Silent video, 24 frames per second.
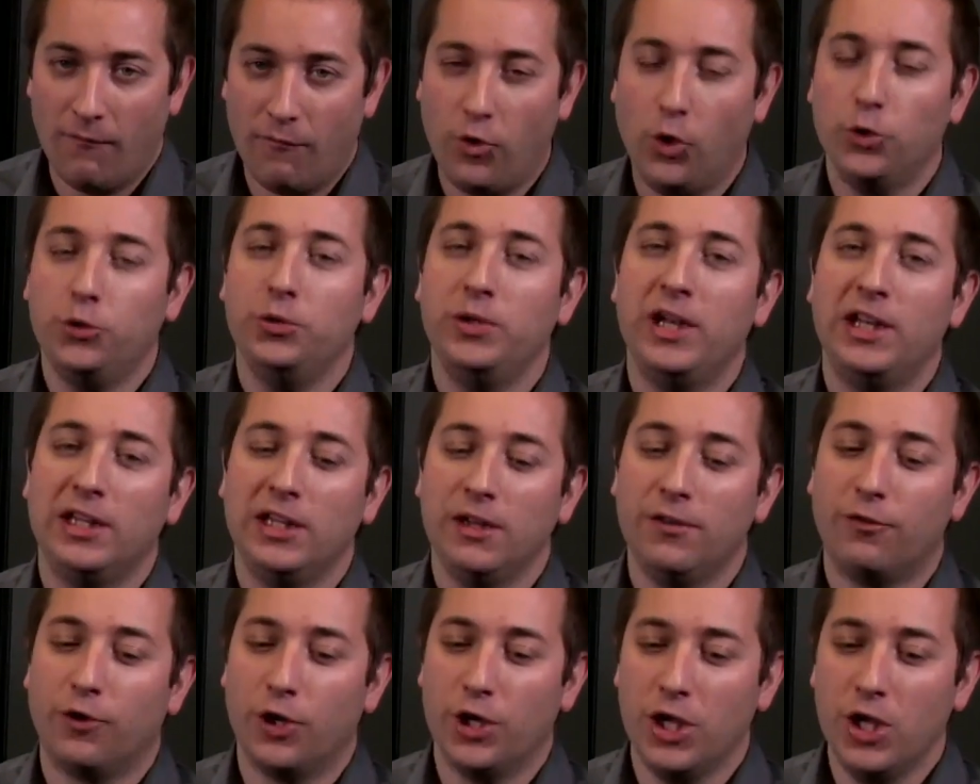
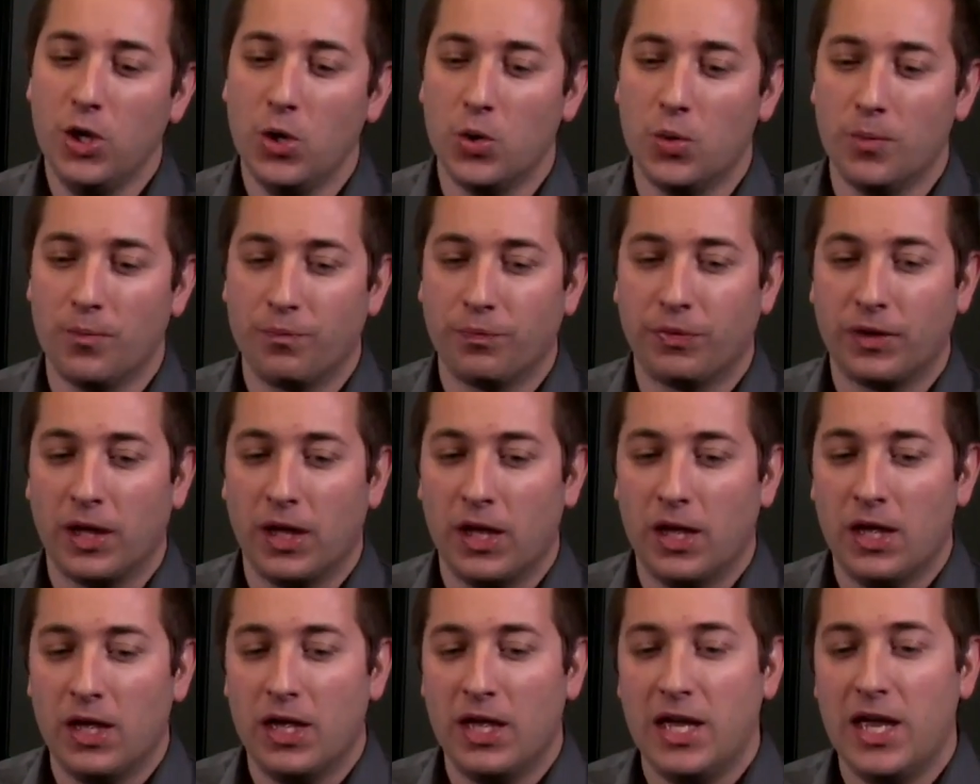Fortunately for you,
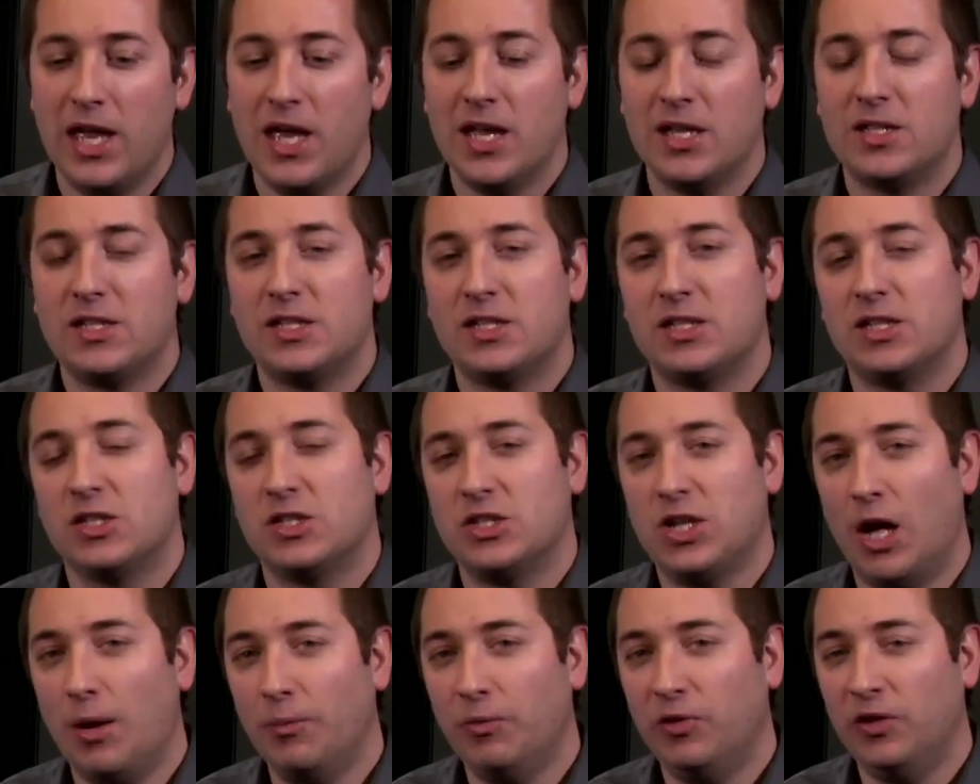
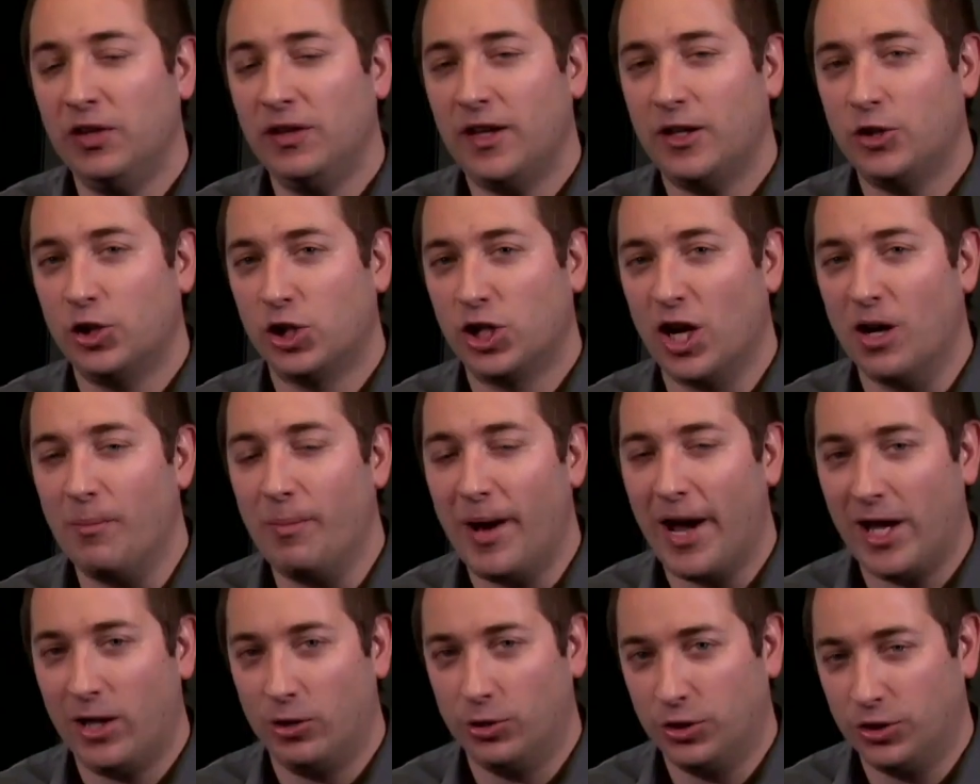it's something that the
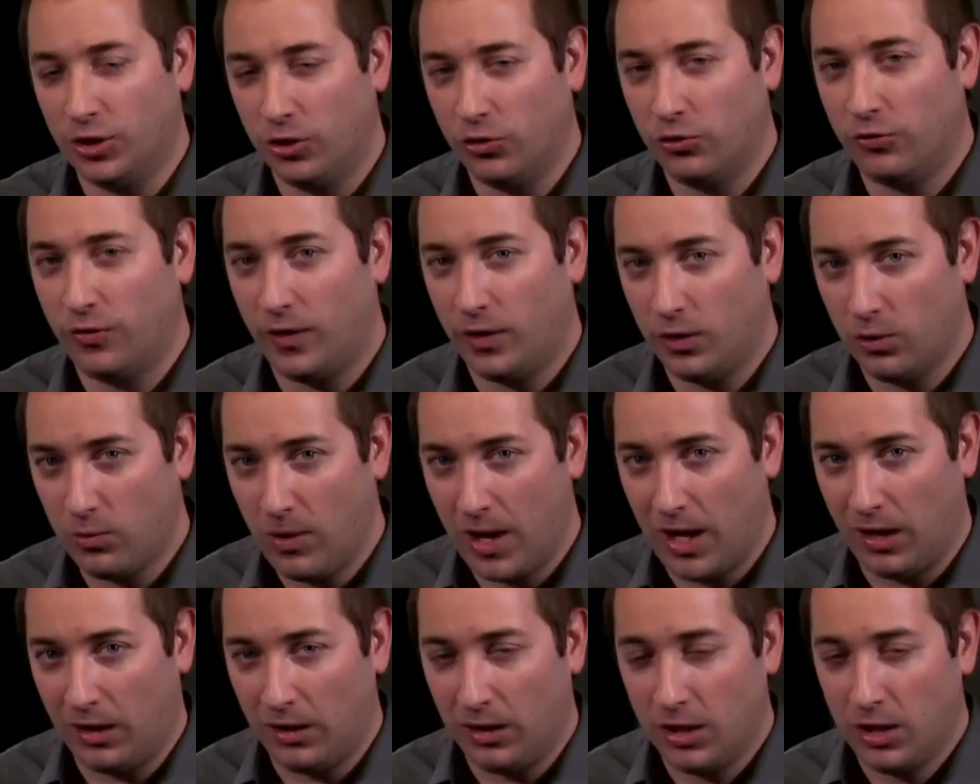compiler does very
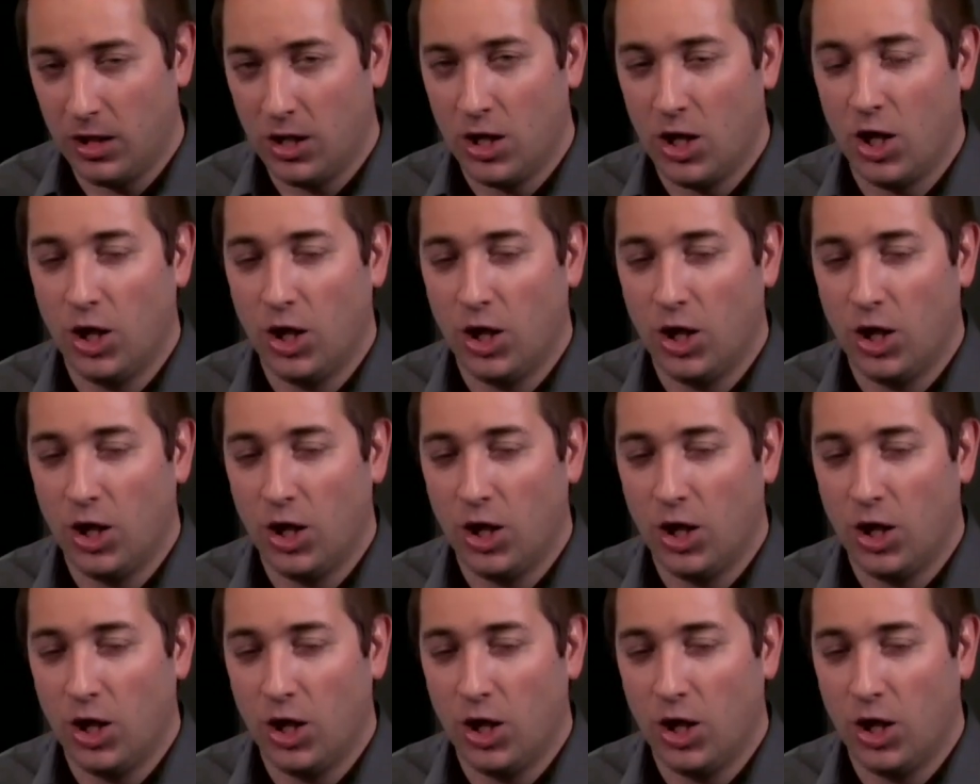well.